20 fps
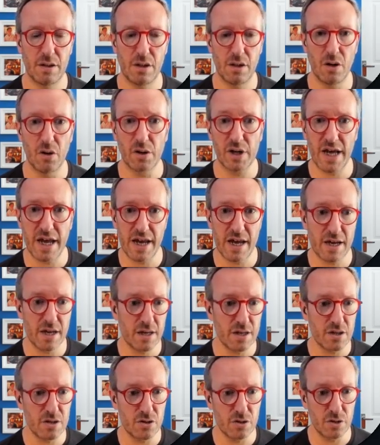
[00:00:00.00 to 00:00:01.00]
Okay,
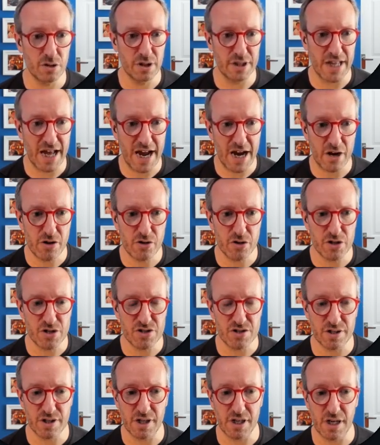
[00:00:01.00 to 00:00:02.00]
now you can
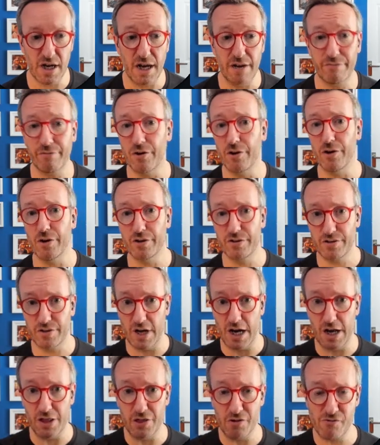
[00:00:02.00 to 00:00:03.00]
see I've got
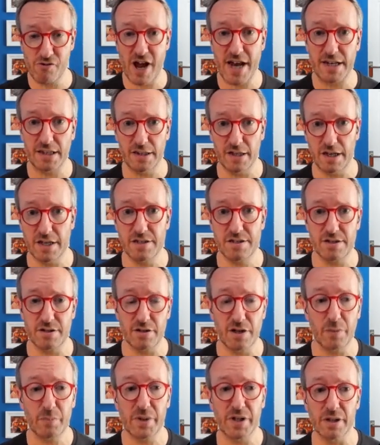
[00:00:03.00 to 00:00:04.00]
the red lights
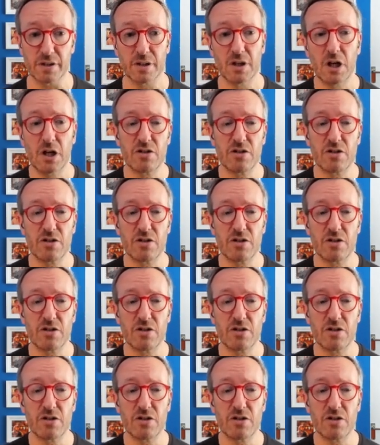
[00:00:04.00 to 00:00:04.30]
are up here.